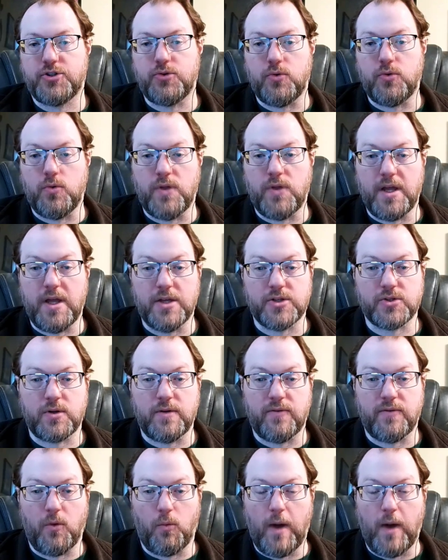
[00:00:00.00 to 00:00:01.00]
to the
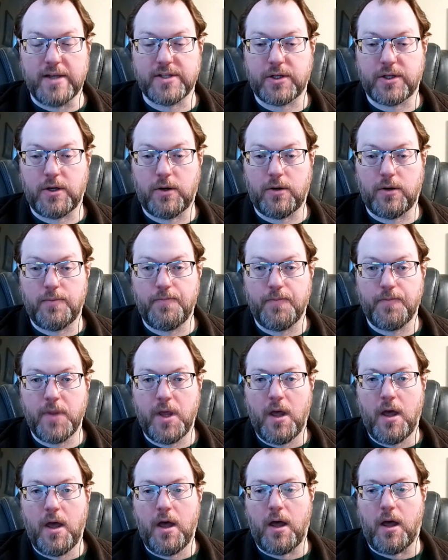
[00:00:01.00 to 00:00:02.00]
history of the Western,
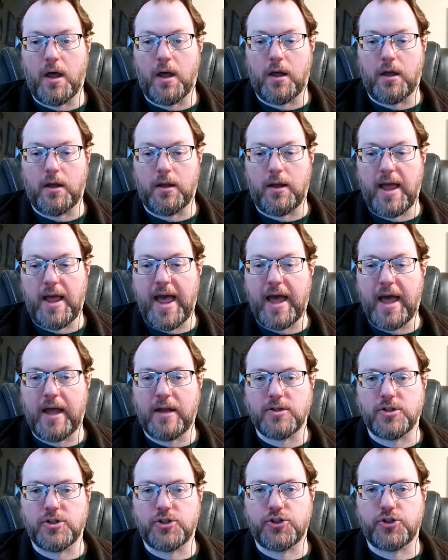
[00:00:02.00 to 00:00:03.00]

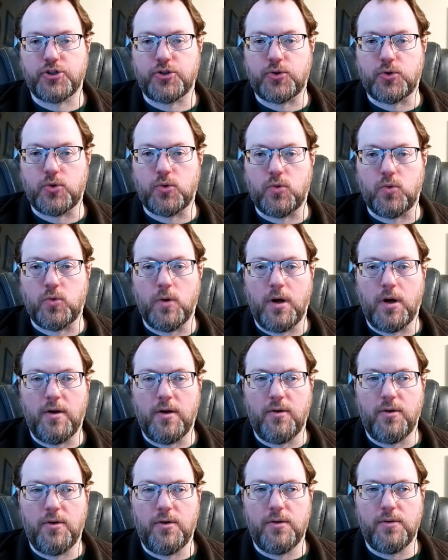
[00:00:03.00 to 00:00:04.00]
and to
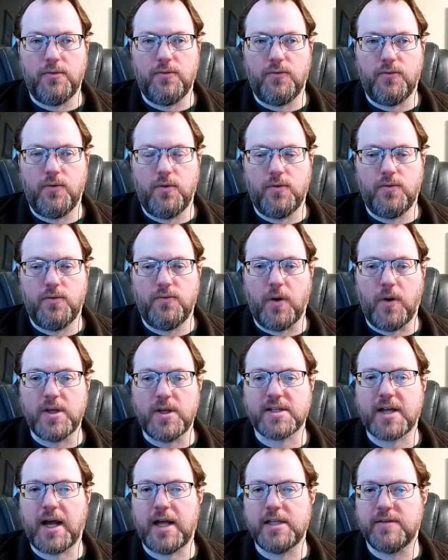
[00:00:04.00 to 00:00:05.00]

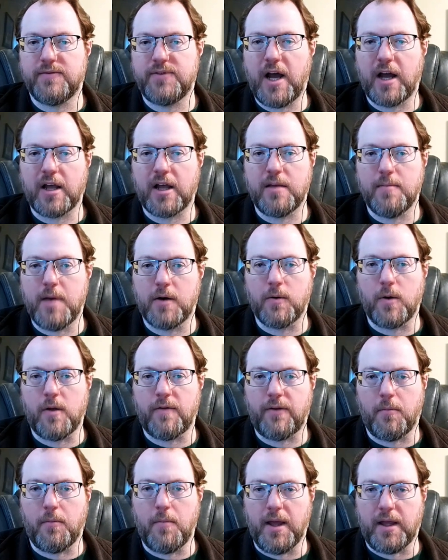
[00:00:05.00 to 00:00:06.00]
various kinds of documentary
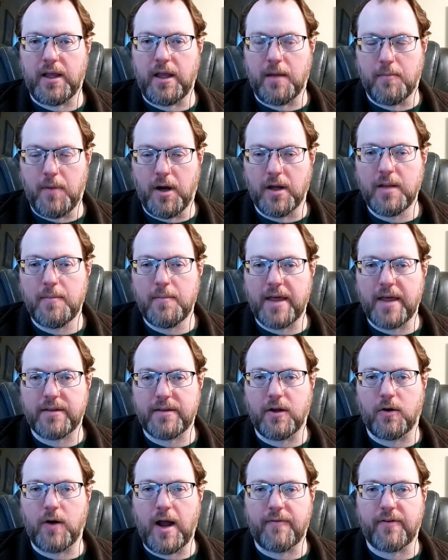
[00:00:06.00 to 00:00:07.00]
filmmaking, among them
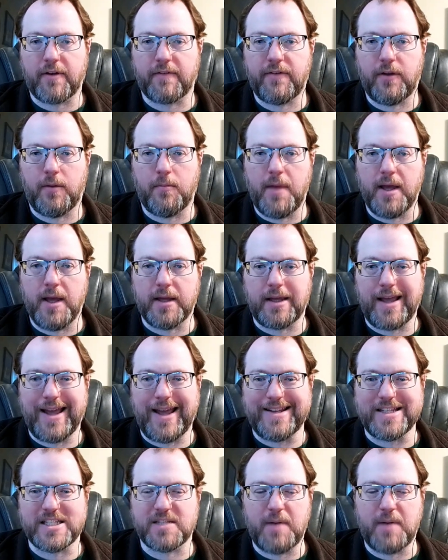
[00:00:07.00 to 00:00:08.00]
ethnographic filmmaking,
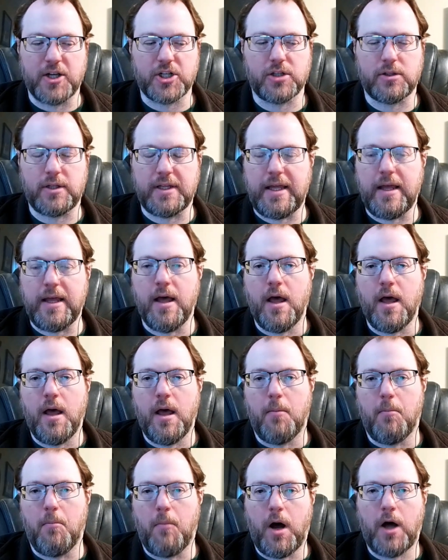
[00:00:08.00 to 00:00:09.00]
and especially
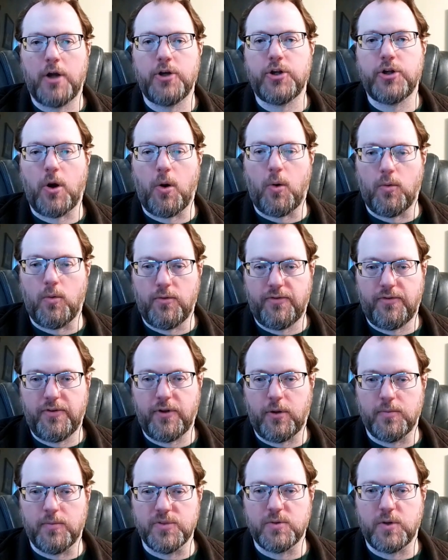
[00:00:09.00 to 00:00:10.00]
Mondo
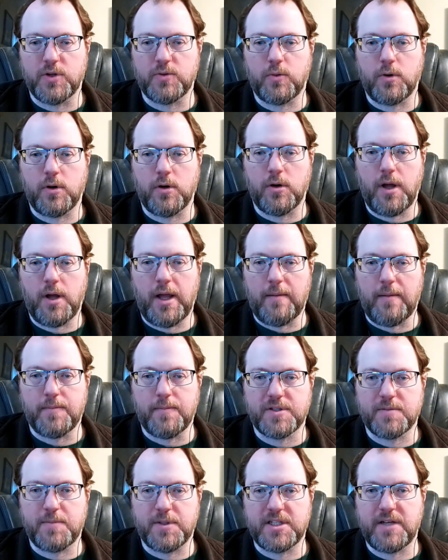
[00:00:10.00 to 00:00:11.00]
films, which were a
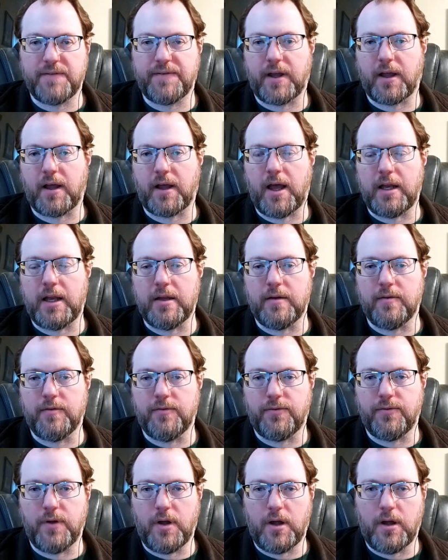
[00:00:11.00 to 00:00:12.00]
specific kind
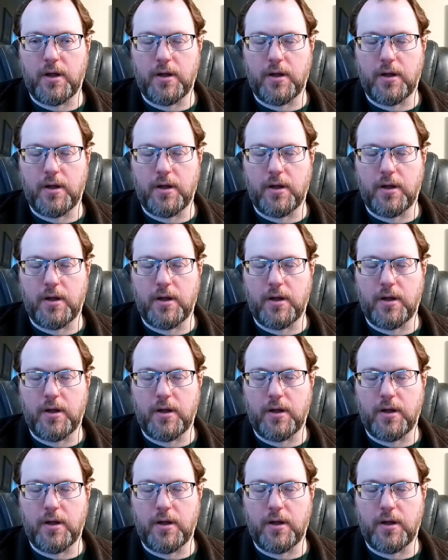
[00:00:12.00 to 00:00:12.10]
of